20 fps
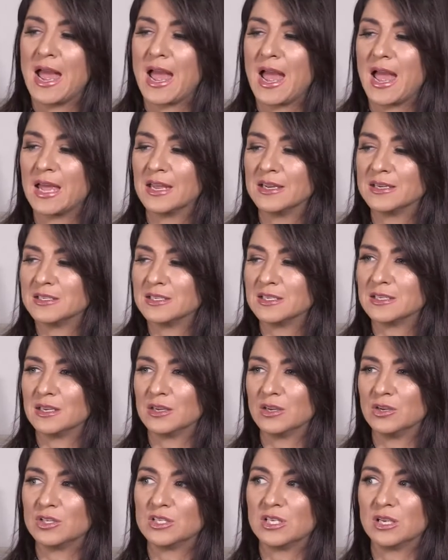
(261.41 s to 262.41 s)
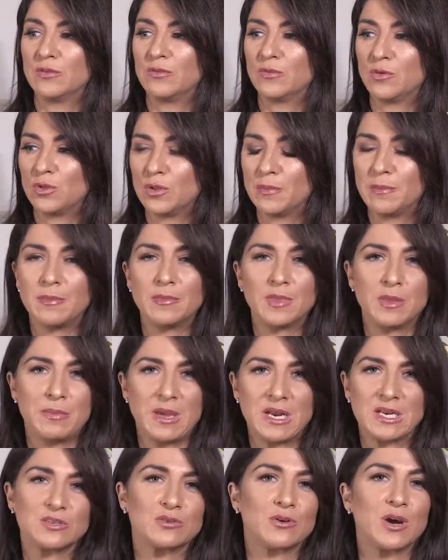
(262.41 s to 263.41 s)
And you think of all the
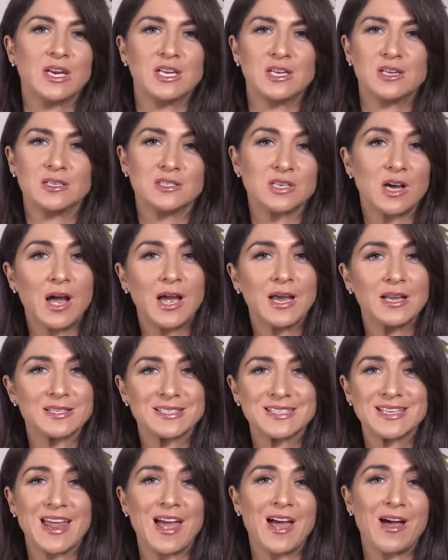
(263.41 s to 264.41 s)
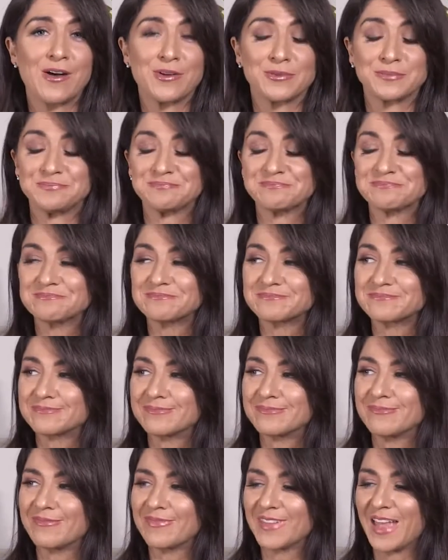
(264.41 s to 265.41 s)
Mediterranean diets and how
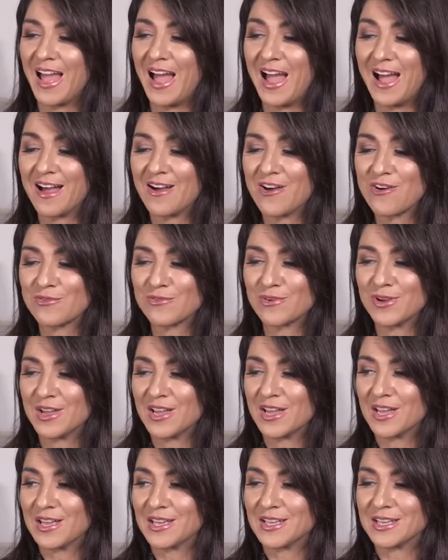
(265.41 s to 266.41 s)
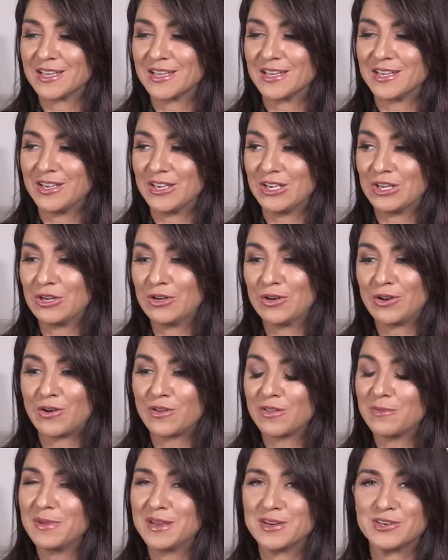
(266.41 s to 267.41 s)
a lot
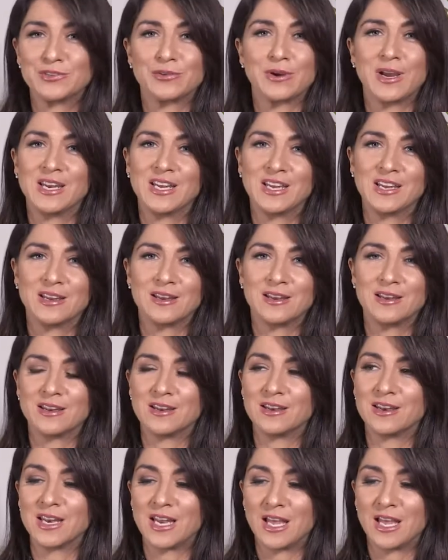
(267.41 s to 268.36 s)
of the Mediterranean